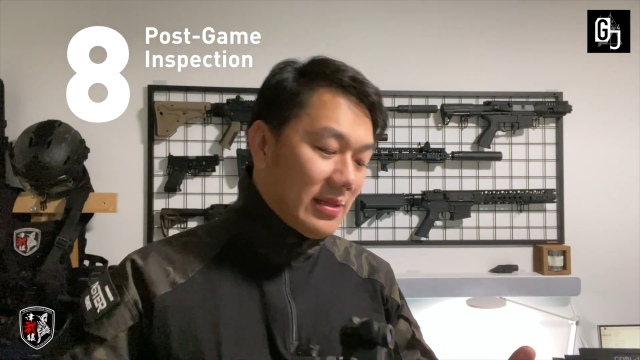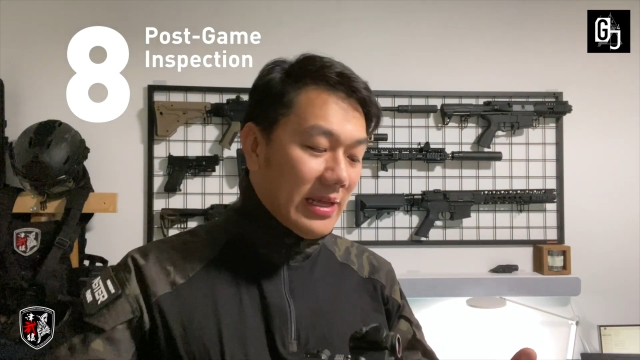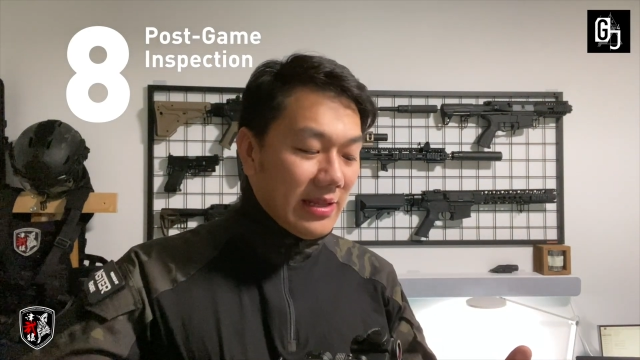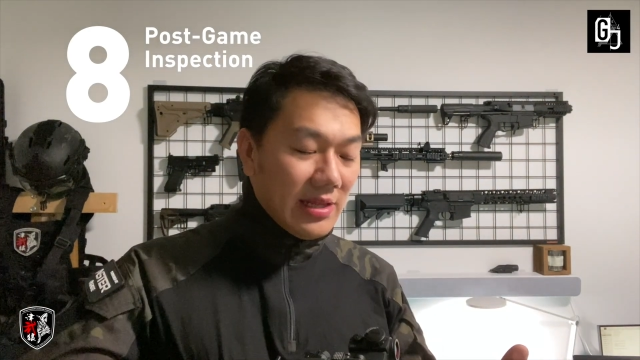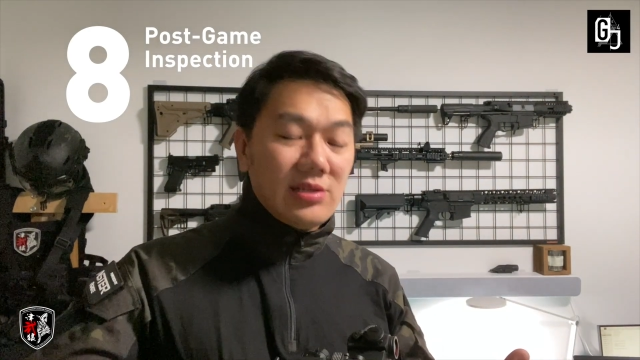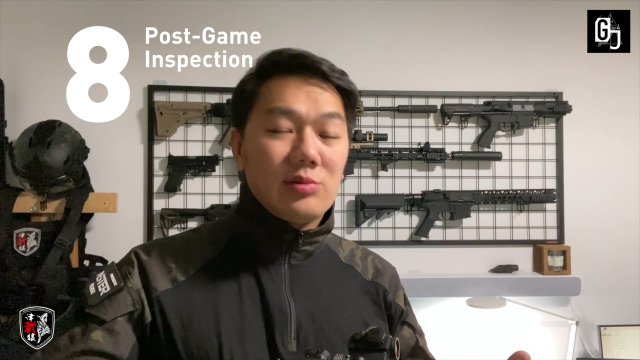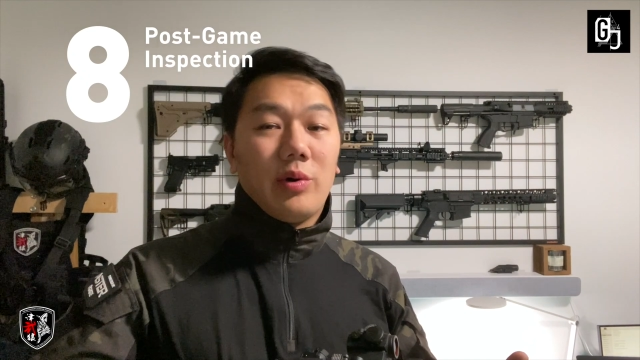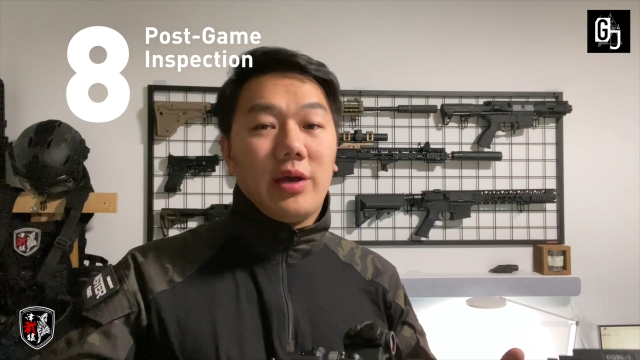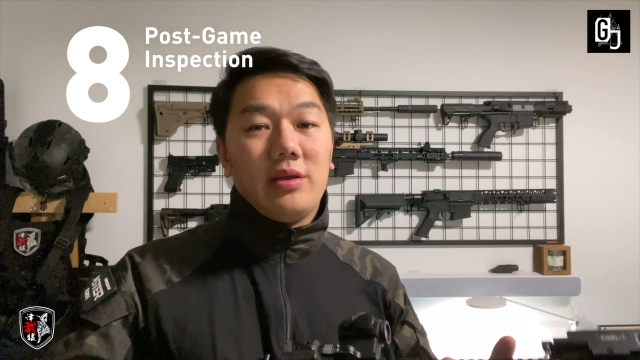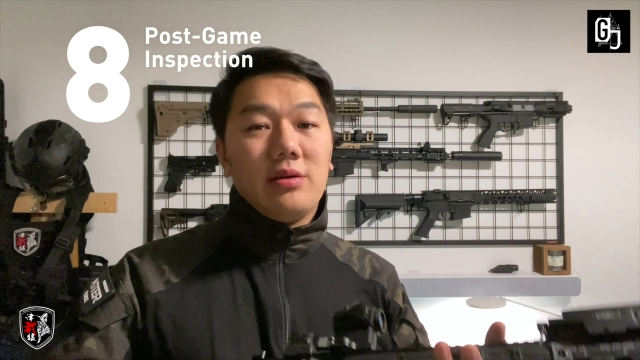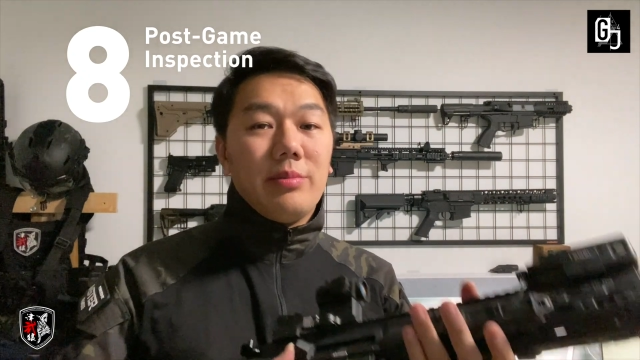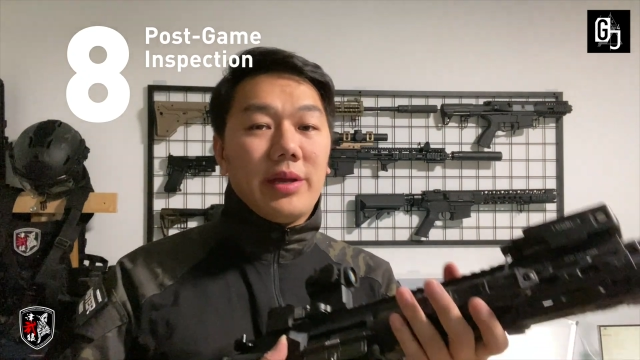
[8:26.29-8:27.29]
In this way
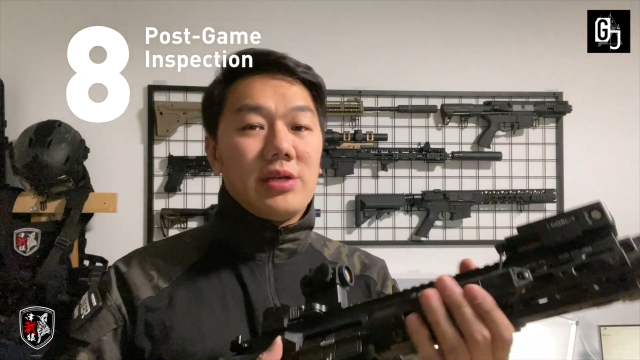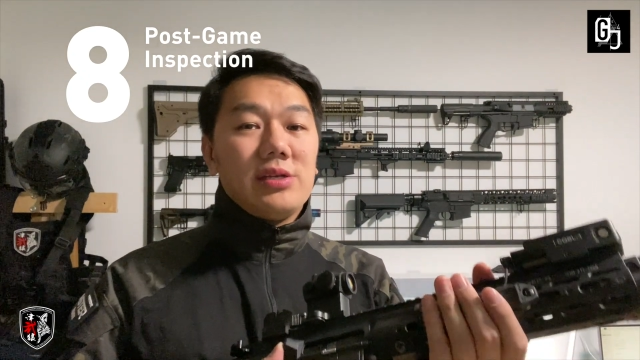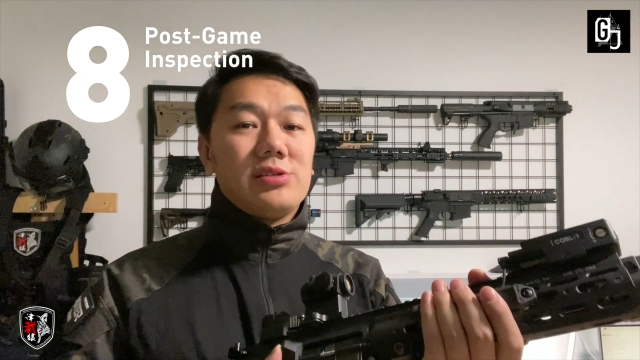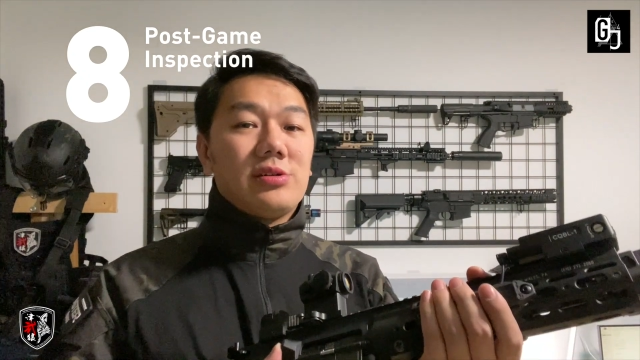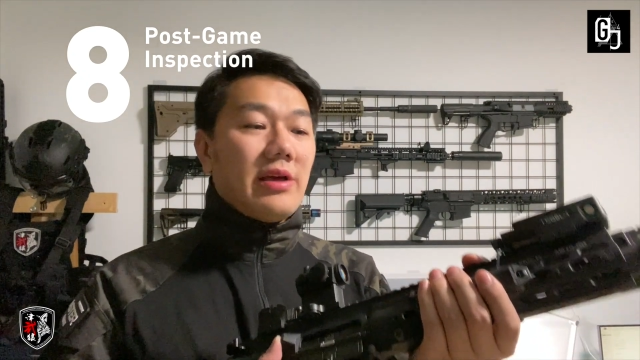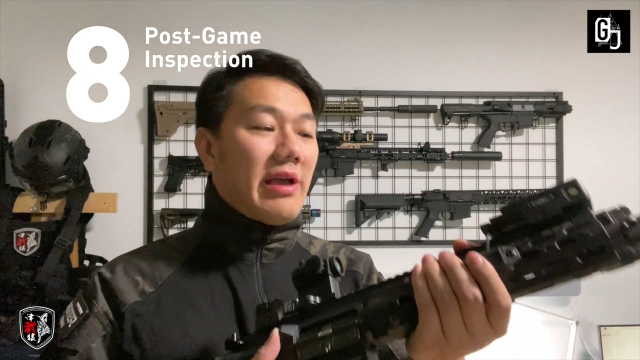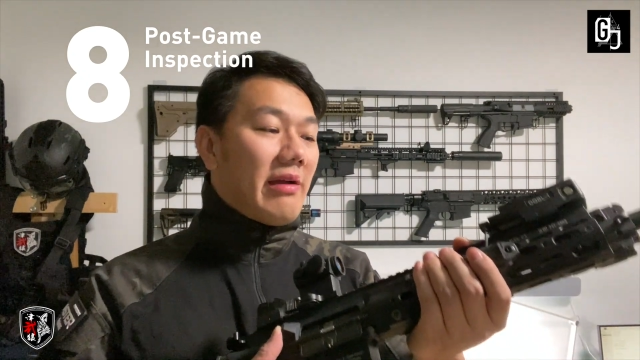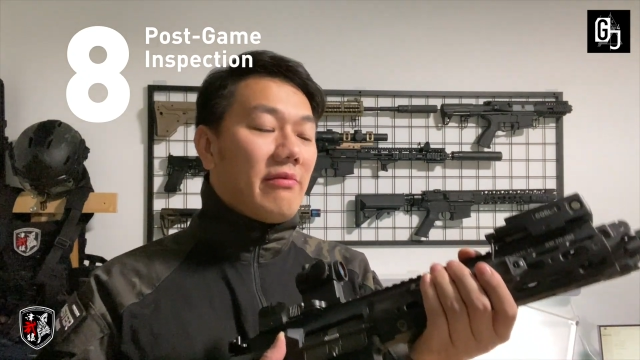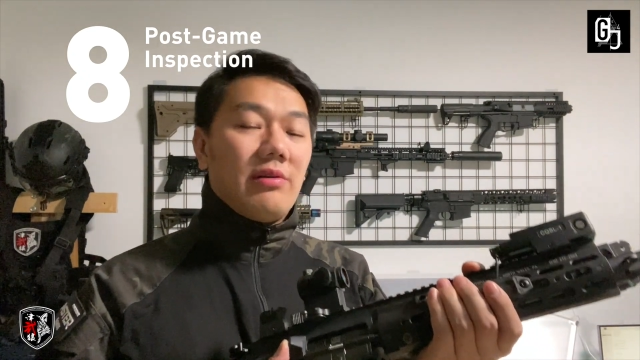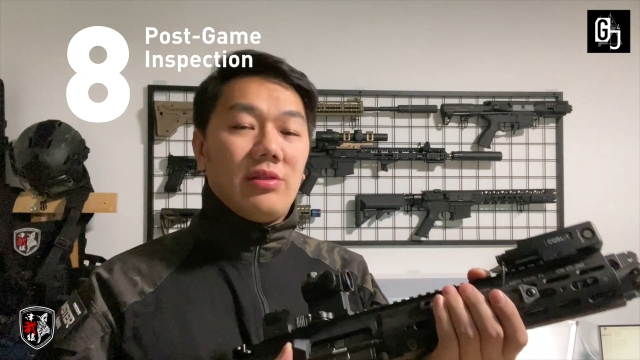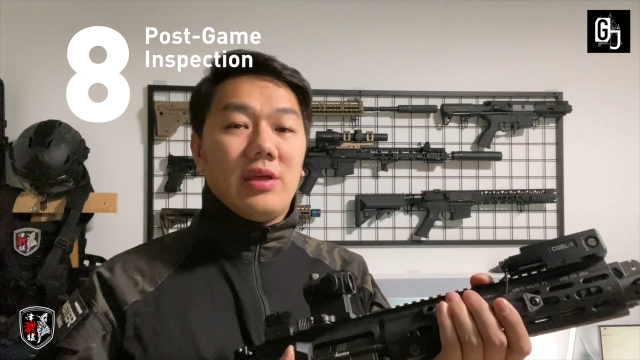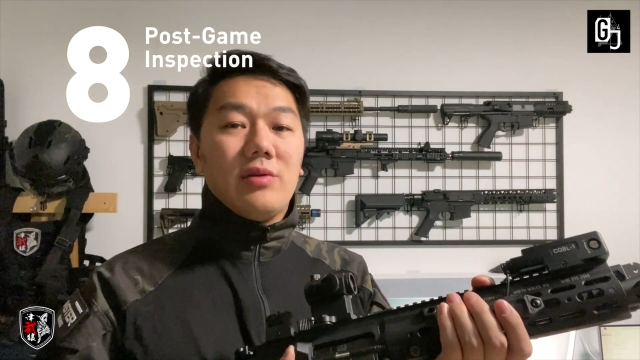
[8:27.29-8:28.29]
you're making sure that
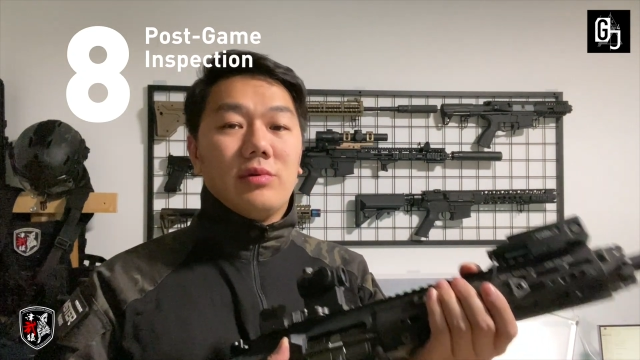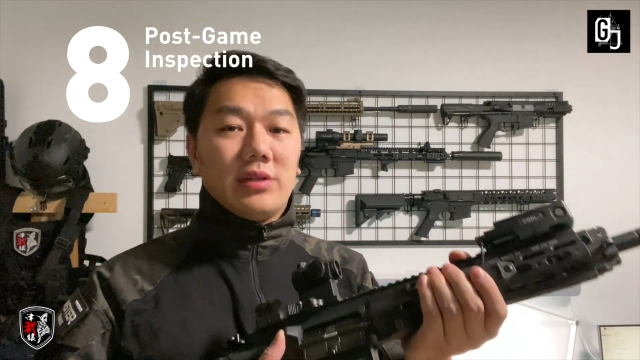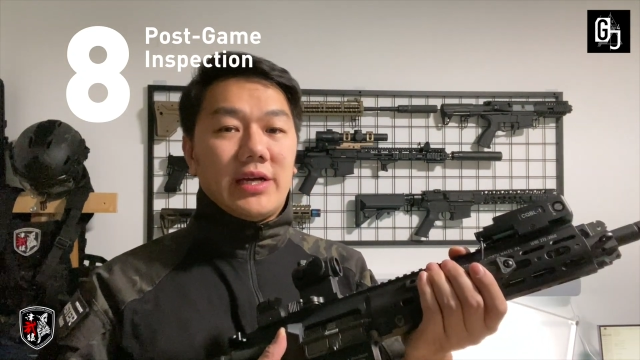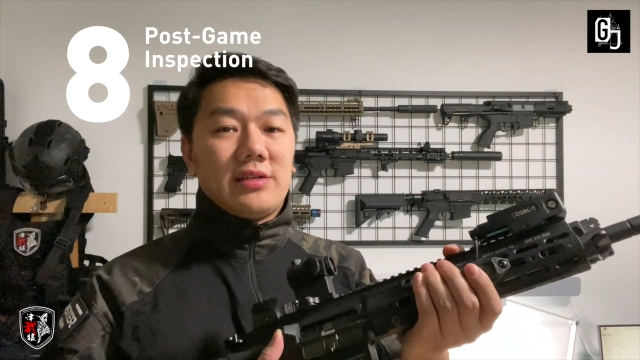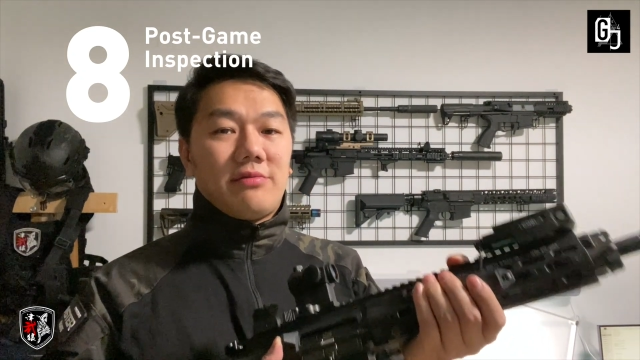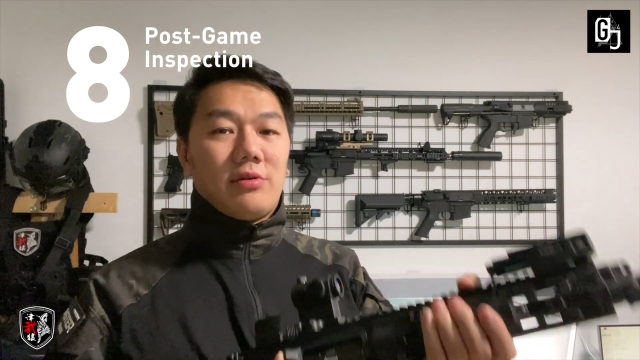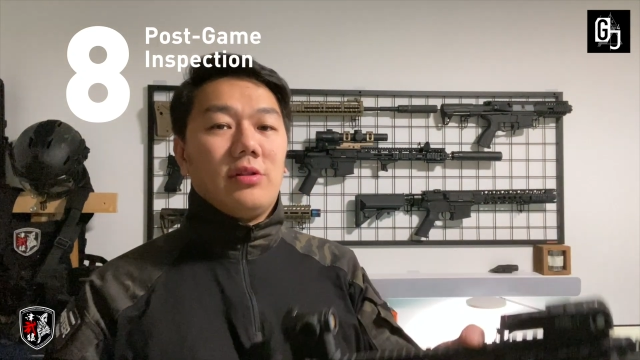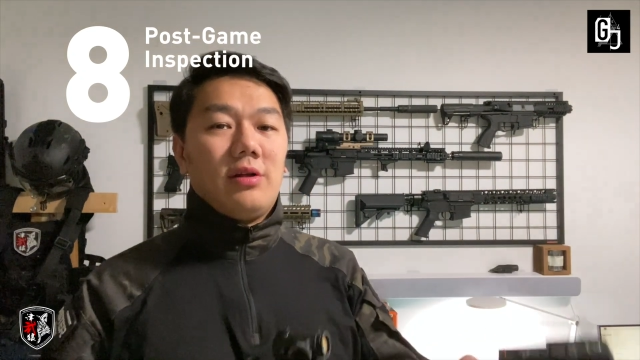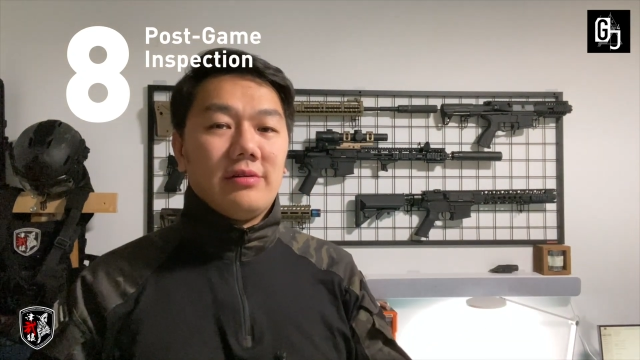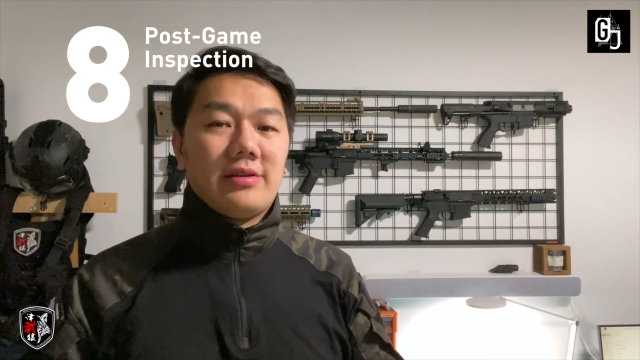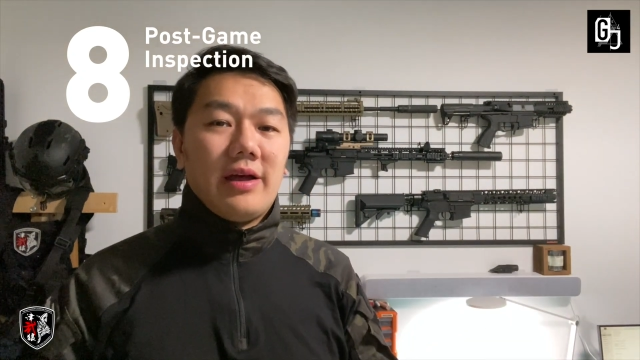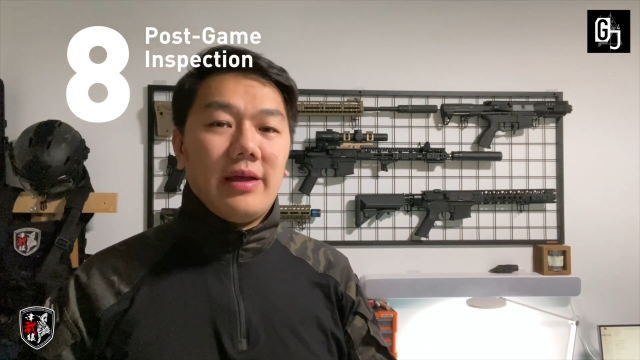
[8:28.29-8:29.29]
everything will last for a
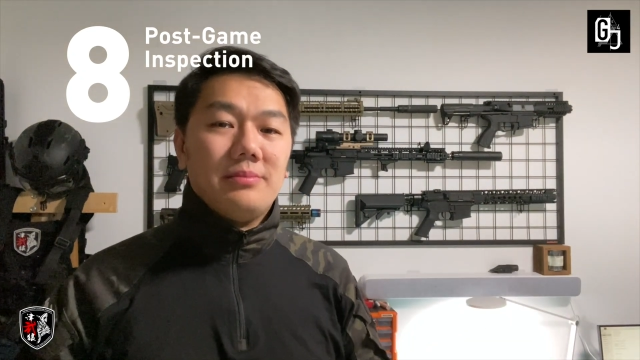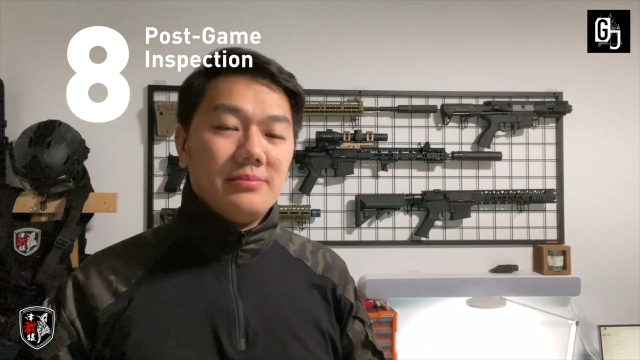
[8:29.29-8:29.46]
long time.